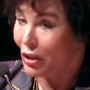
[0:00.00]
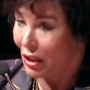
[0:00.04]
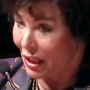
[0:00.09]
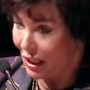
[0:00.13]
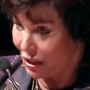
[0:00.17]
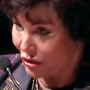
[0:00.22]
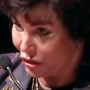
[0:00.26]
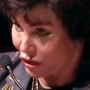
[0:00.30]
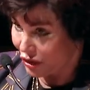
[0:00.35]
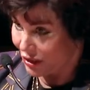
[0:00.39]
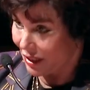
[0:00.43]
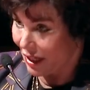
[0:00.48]

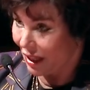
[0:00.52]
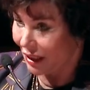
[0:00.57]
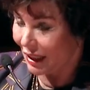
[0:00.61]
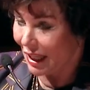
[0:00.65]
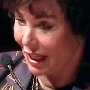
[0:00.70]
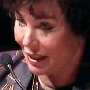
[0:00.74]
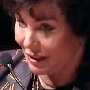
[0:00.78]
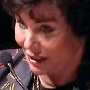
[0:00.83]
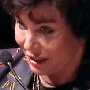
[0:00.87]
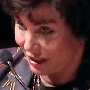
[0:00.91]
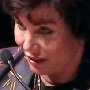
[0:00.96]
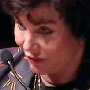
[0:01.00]
each cell
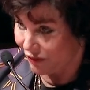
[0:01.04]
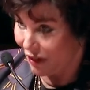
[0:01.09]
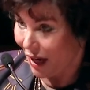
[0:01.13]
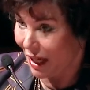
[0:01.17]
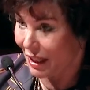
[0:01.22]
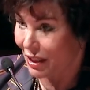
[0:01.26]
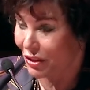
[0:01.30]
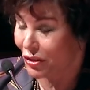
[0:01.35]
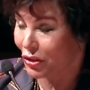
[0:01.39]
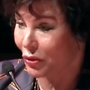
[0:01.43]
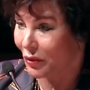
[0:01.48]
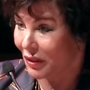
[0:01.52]
has to
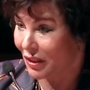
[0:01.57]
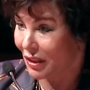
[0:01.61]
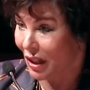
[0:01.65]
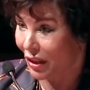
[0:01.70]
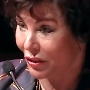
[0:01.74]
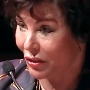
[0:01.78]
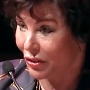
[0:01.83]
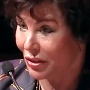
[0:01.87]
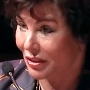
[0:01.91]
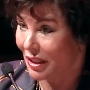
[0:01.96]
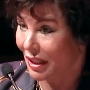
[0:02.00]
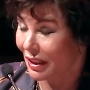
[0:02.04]
divide into
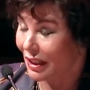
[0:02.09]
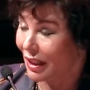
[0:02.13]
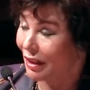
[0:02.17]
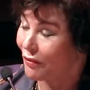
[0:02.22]
another cell.